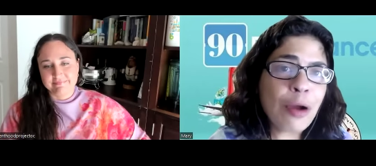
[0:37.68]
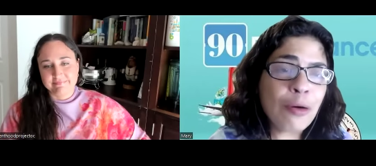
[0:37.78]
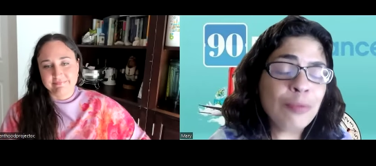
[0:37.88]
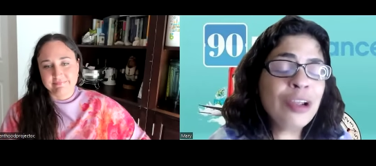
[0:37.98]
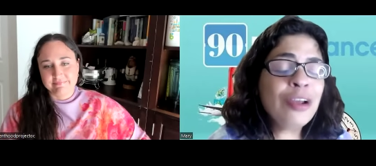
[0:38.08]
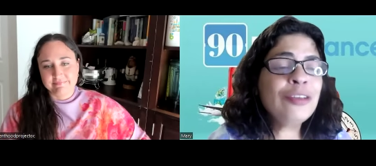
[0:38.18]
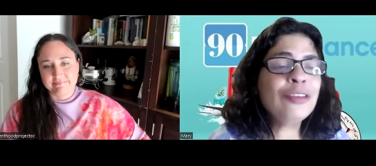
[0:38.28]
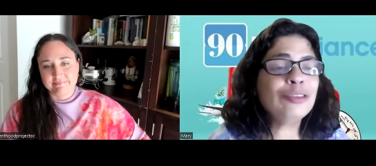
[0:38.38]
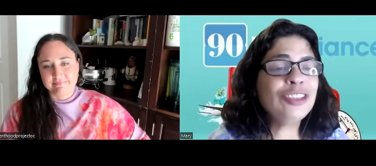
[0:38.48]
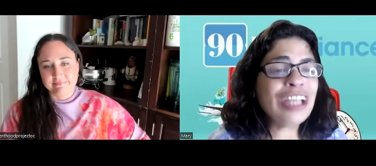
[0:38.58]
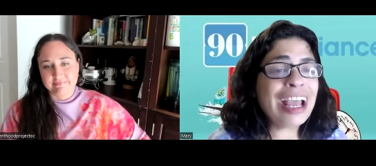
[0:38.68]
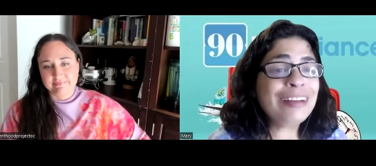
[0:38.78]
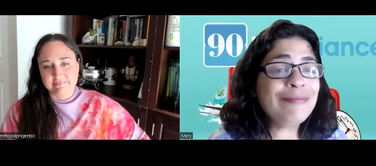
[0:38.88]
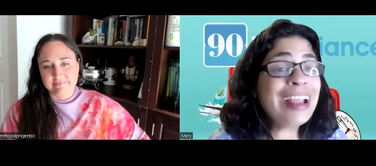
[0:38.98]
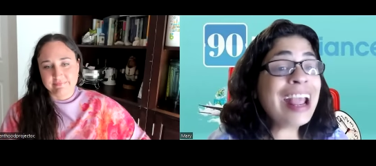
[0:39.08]
Speaker 1: hole. So
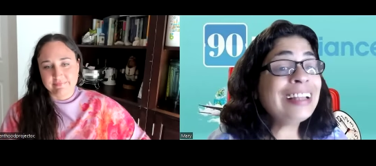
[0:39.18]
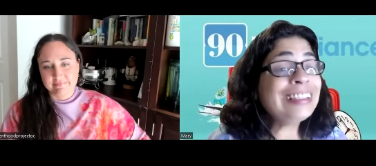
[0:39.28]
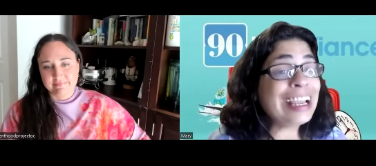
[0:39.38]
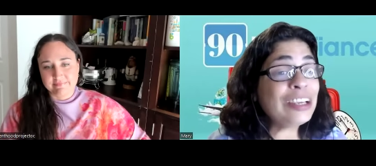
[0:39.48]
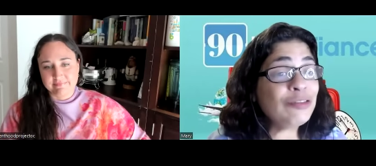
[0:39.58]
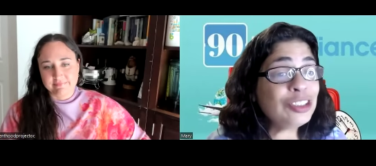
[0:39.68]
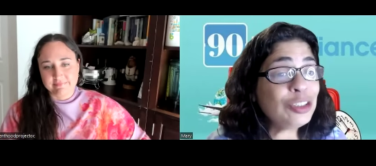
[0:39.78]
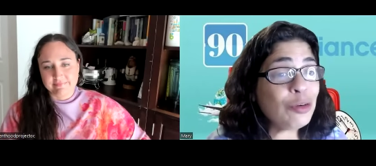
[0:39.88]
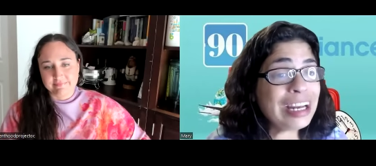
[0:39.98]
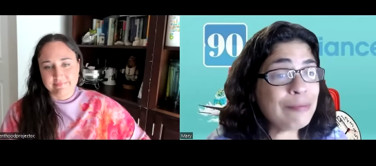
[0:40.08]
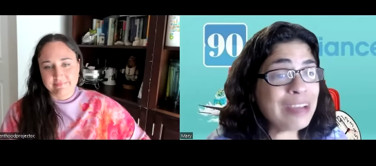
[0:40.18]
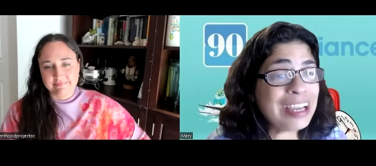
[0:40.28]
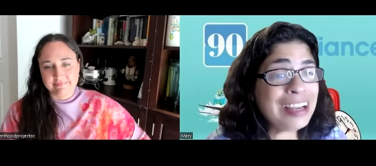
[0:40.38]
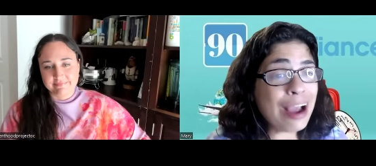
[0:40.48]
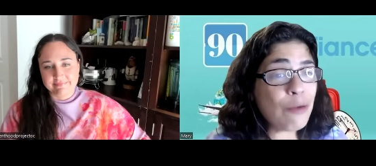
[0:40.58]
Jen, thank you for joining
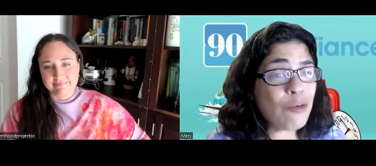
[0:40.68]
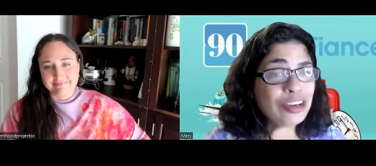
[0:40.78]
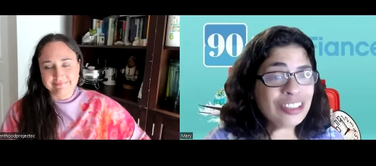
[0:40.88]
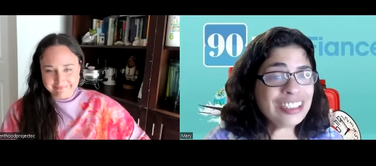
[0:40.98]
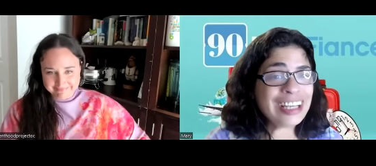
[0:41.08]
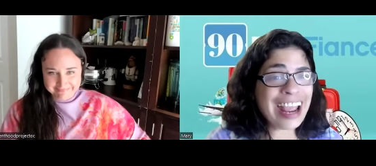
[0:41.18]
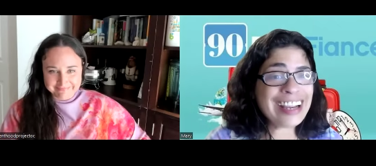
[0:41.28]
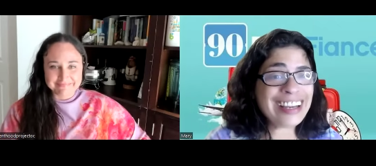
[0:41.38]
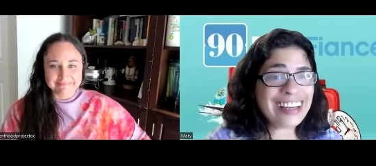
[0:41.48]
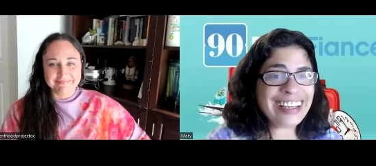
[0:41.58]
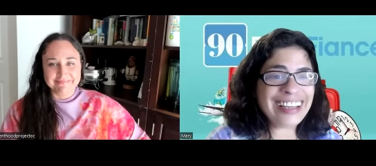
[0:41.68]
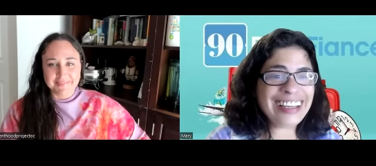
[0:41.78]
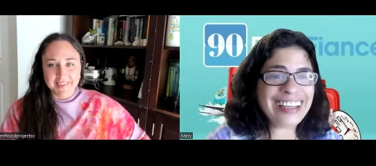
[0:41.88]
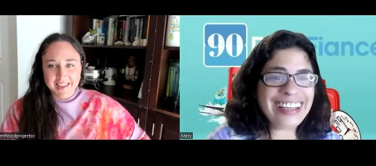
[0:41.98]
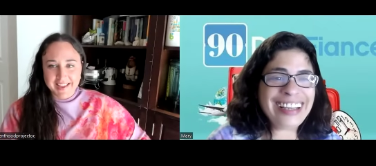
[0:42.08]
me. How are you today?
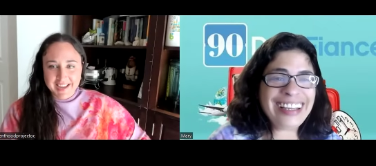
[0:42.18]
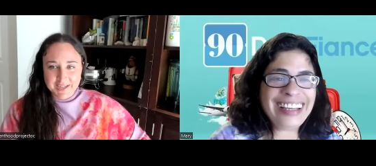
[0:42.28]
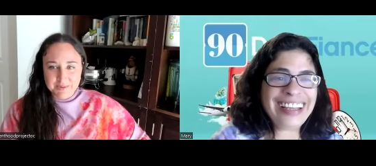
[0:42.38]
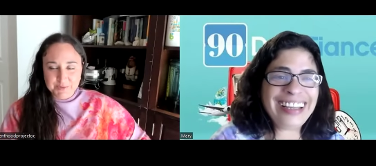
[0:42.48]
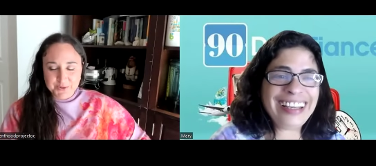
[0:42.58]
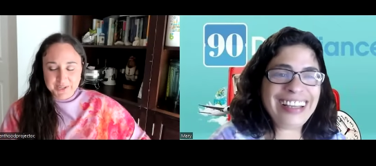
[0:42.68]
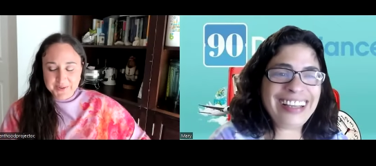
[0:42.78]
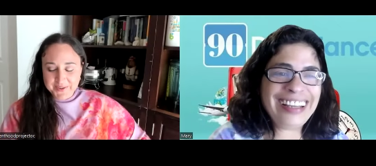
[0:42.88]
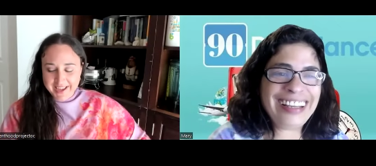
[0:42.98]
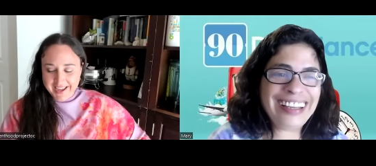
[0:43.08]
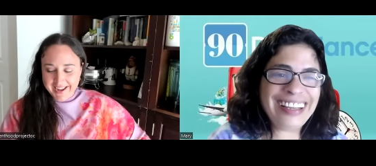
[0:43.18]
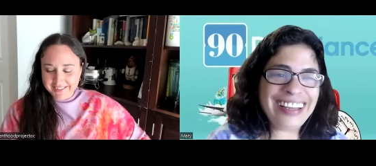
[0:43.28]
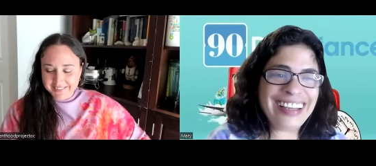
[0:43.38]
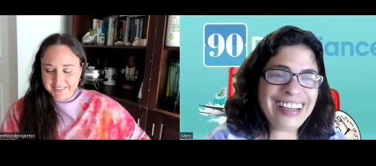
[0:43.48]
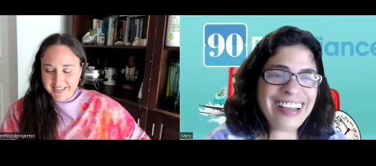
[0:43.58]
I am doing
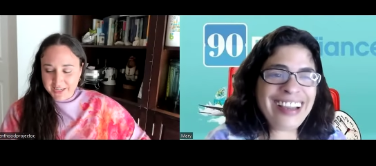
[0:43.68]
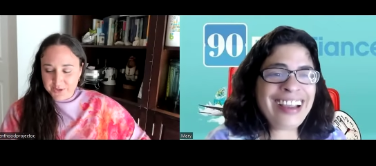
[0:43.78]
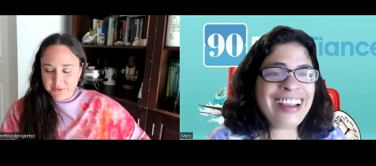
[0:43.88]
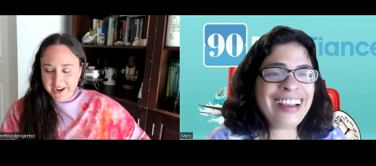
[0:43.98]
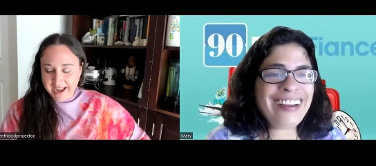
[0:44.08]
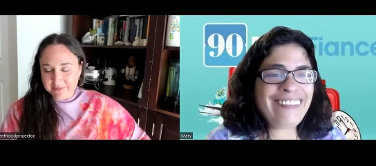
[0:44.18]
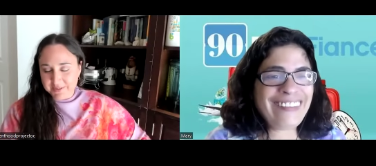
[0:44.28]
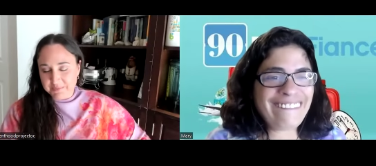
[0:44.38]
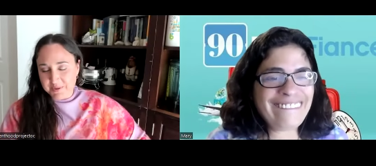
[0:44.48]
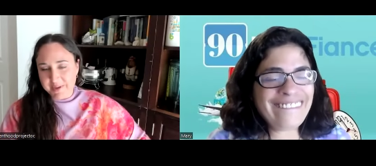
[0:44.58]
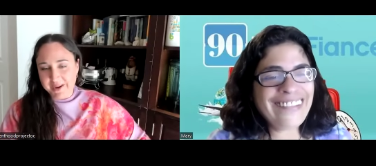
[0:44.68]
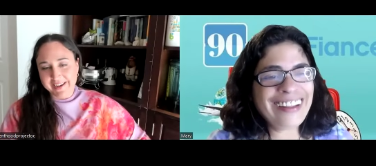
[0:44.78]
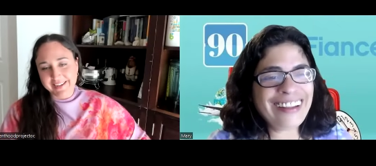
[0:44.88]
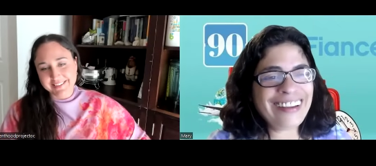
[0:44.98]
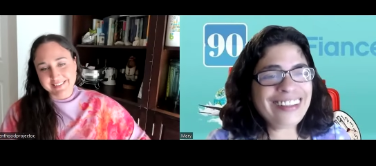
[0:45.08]
okay.
Speaker 2: Thank you for having me,
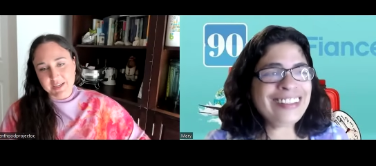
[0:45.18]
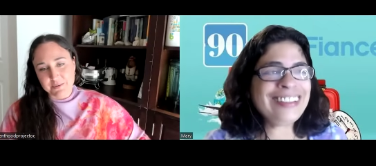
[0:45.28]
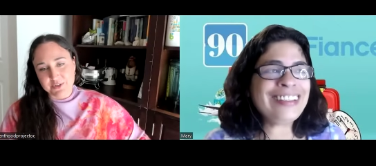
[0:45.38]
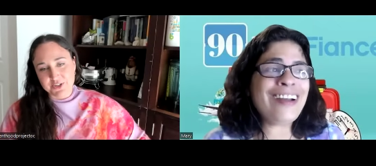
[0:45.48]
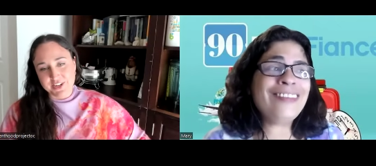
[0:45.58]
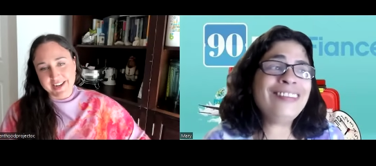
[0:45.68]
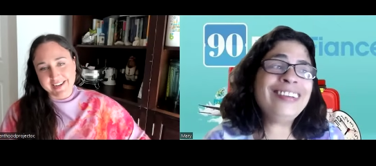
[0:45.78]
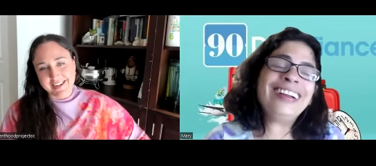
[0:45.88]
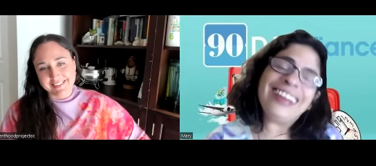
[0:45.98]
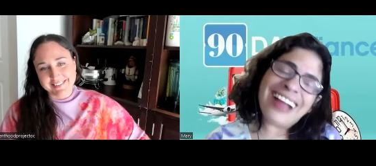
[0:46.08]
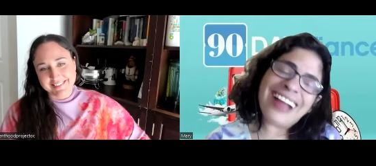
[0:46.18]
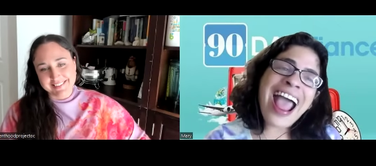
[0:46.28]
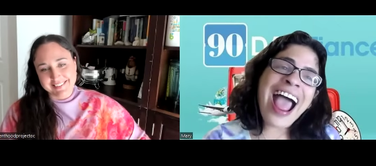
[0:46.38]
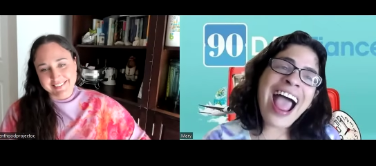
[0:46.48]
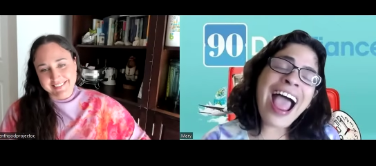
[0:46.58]
Mary. I appreciate so, it.
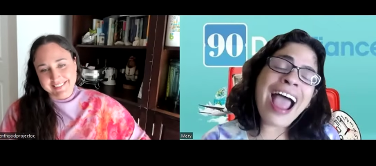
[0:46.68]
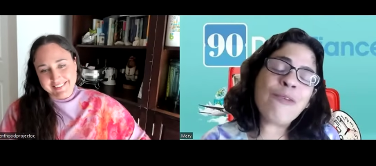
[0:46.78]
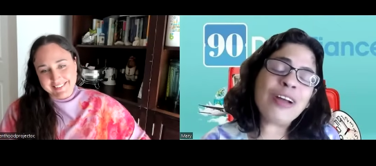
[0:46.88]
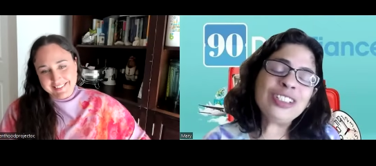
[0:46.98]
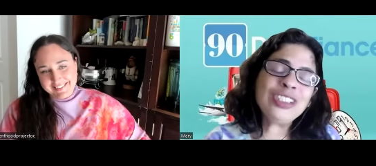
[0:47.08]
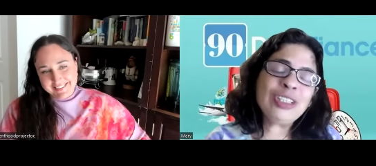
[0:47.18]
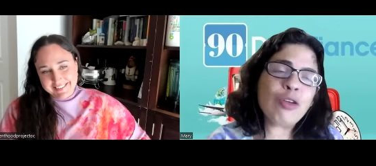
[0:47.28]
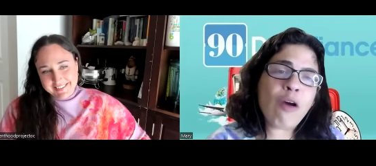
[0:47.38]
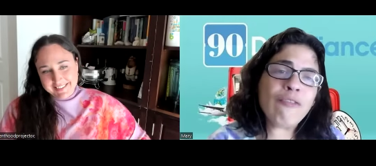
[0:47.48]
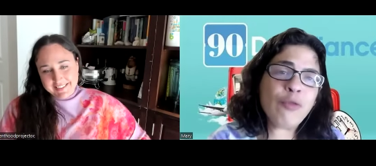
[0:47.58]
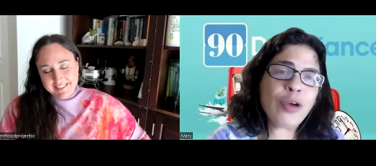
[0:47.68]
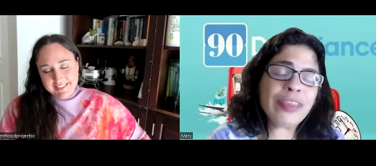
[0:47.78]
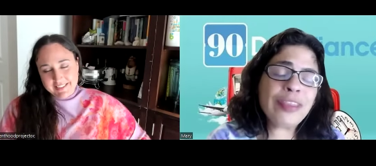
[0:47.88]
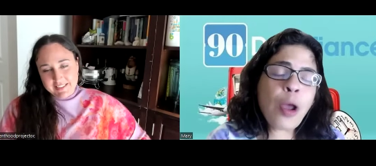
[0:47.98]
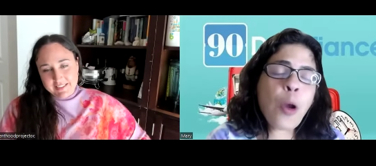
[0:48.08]
Speaker 1: I want to start off
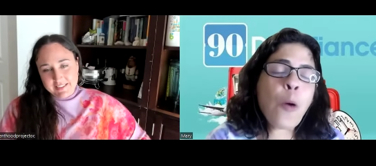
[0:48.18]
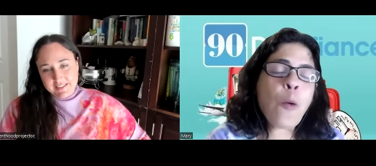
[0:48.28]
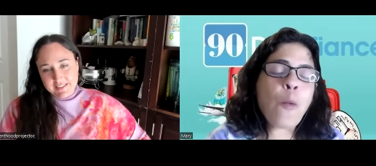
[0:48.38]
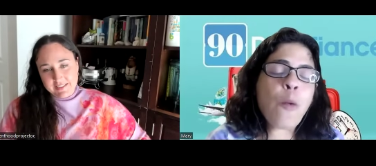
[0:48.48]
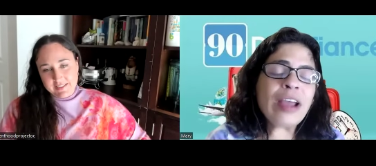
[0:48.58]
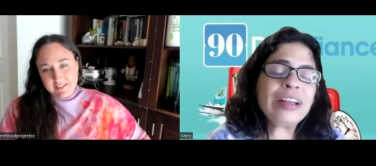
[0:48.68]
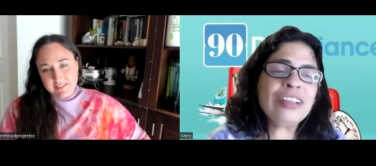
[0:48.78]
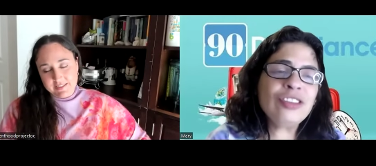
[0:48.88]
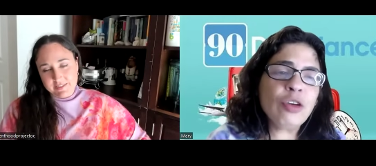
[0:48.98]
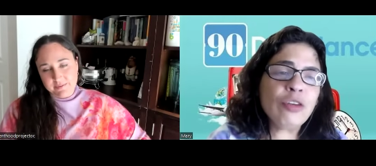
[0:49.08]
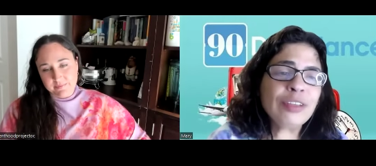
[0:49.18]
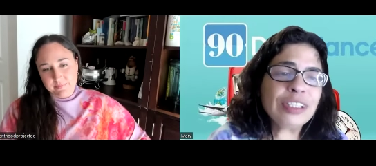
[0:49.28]
with what is your